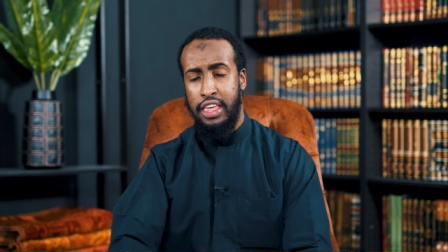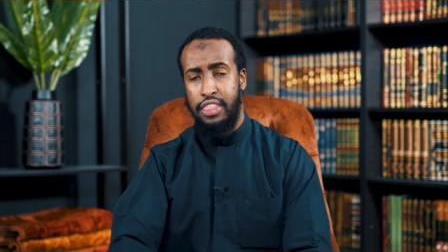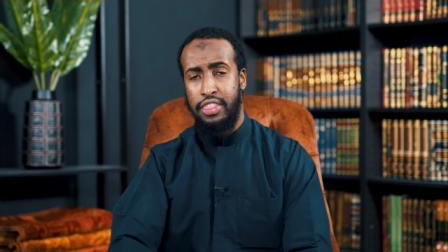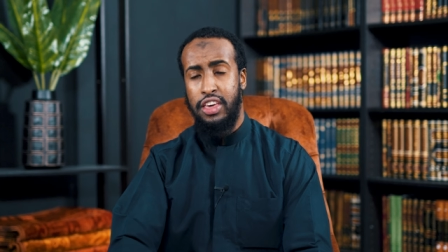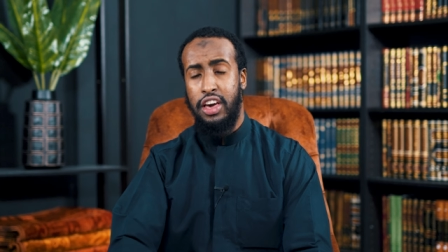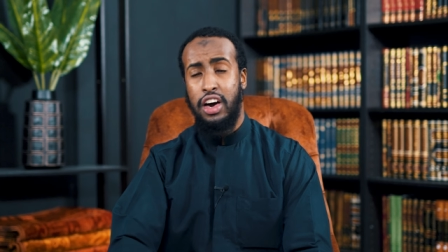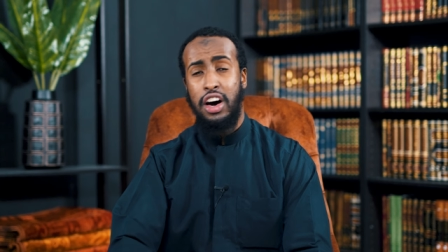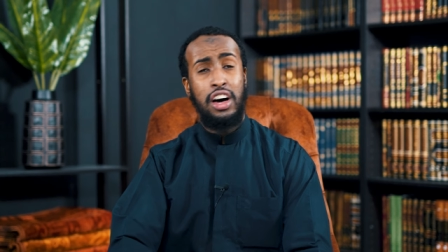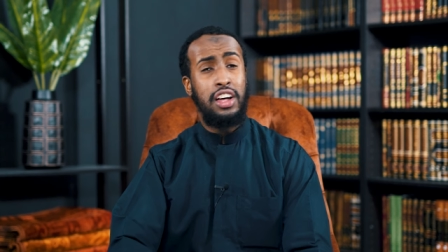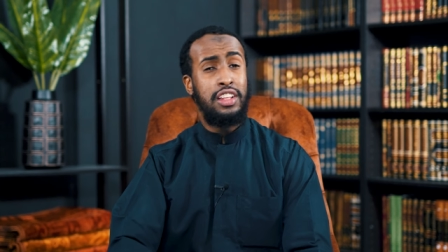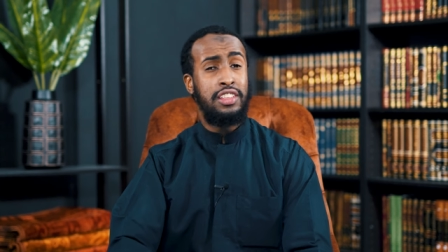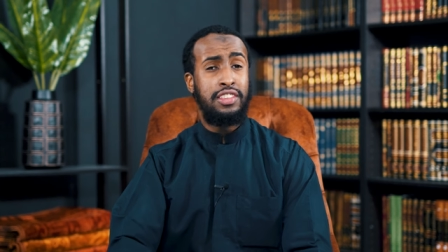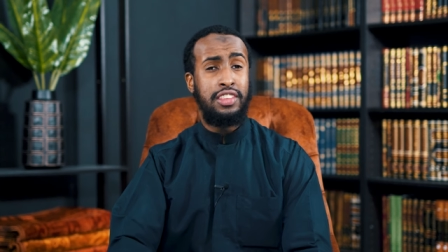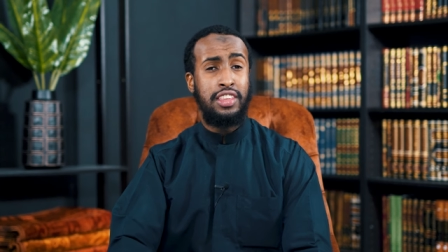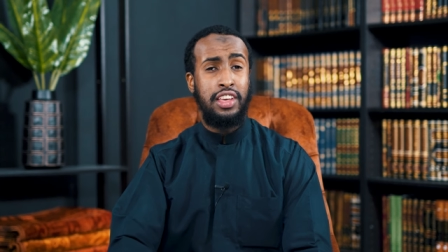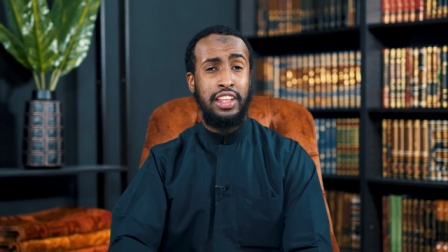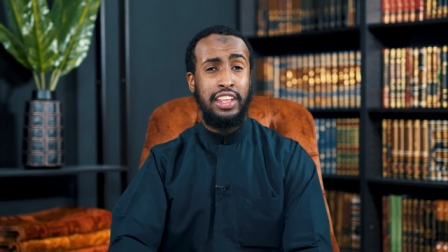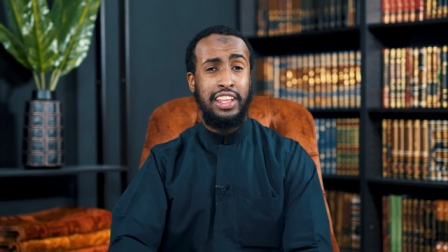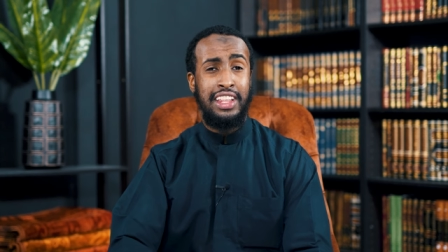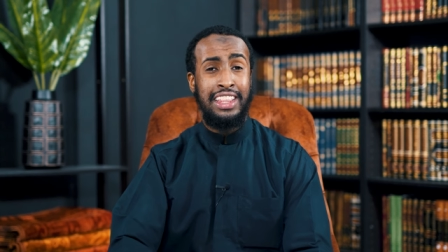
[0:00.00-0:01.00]
The
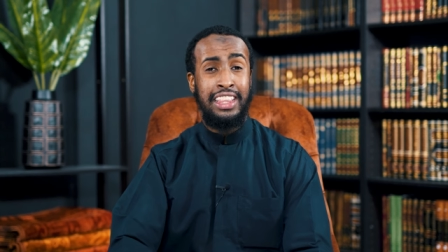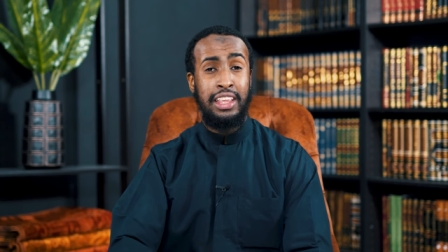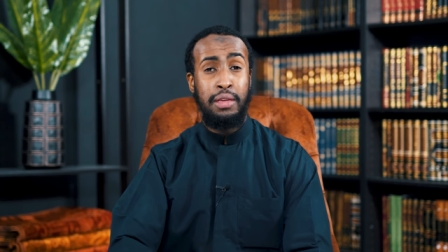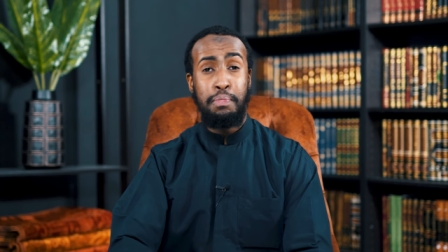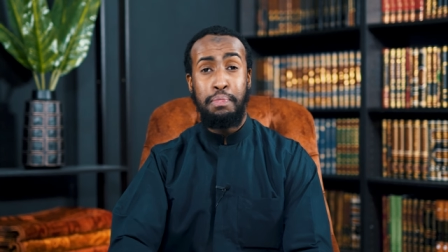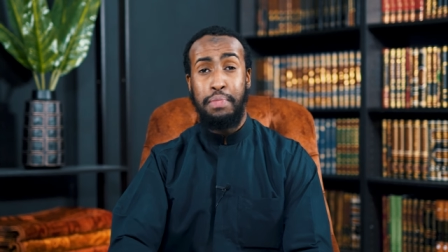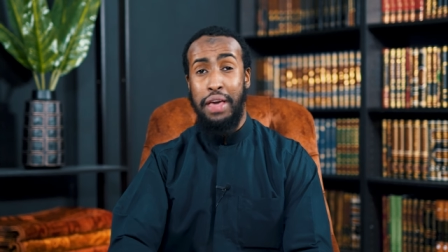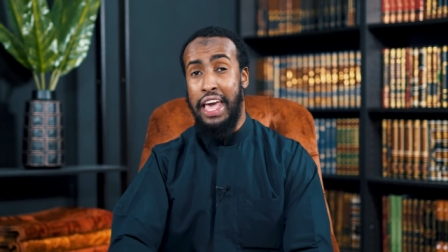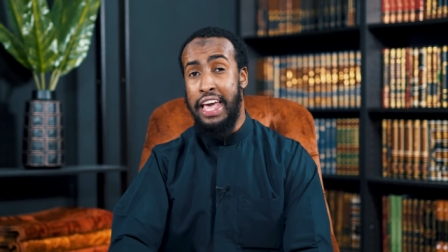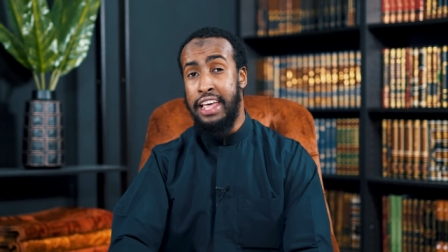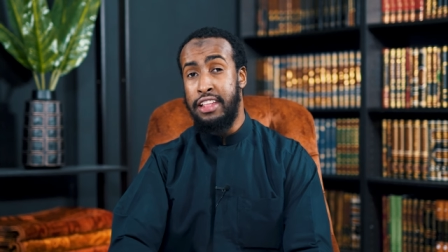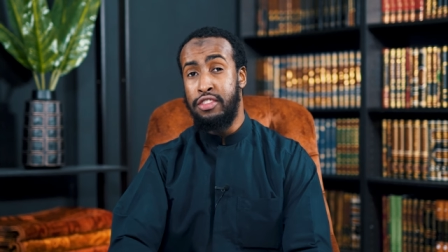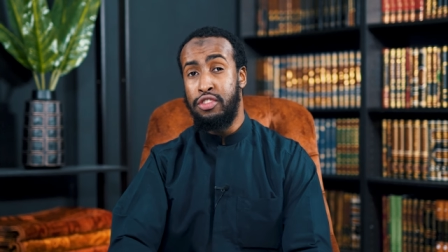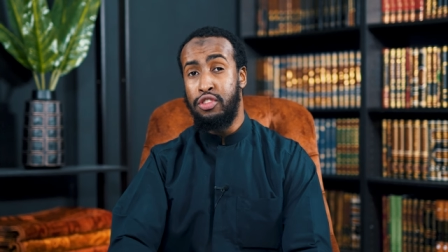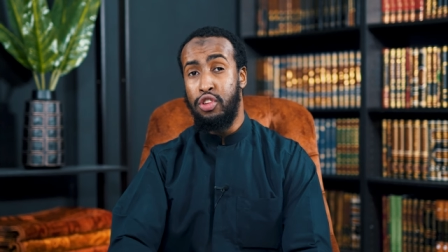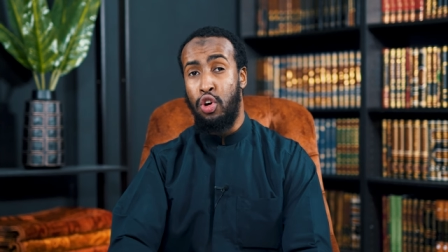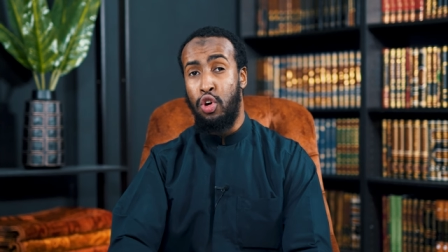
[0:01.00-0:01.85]
answer depends